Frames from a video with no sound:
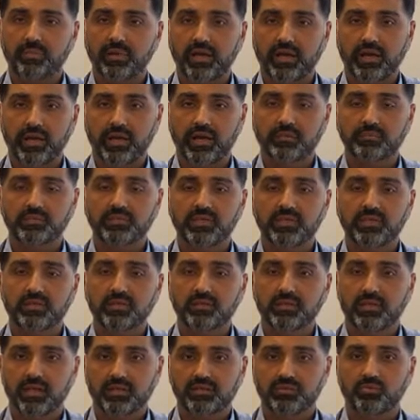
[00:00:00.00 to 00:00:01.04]
biopsy.
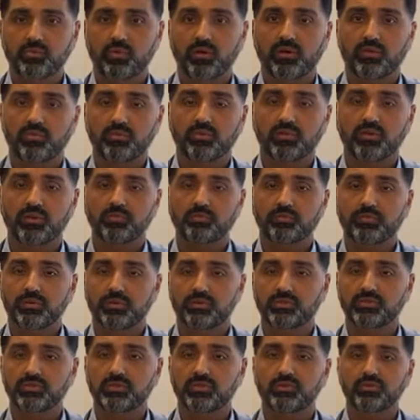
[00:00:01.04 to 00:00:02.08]
That's where we'll
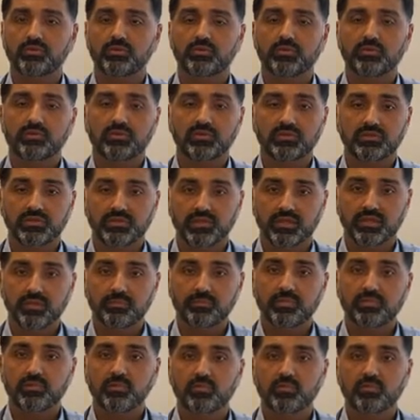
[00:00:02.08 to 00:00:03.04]
put you to sleep.